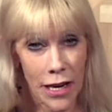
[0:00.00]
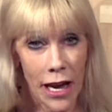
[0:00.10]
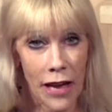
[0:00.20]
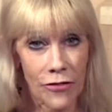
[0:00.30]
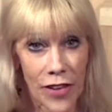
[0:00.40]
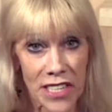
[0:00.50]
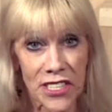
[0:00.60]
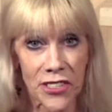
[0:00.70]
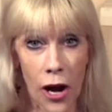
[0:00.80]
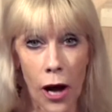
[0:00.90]
and
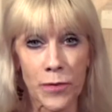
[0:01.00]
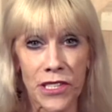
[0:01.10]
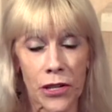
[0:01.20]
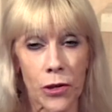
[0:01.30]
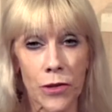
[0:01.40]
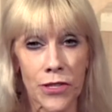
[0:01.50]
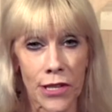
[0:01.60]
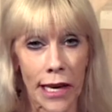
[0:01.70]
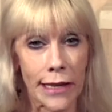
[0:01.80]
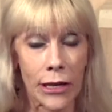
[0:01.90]
faces obstacles
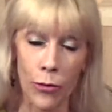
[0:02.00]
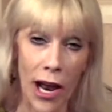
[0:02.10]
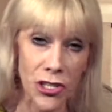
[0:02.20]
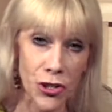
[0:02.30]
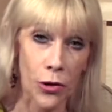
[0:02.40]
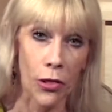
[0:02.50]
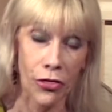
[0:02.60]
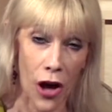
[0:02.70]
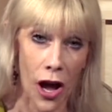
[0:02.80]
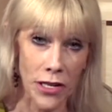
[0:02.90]
like irrational
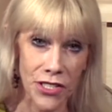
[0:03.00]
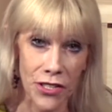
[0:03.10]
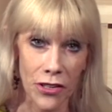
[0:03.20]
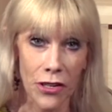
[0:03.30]
thoughts,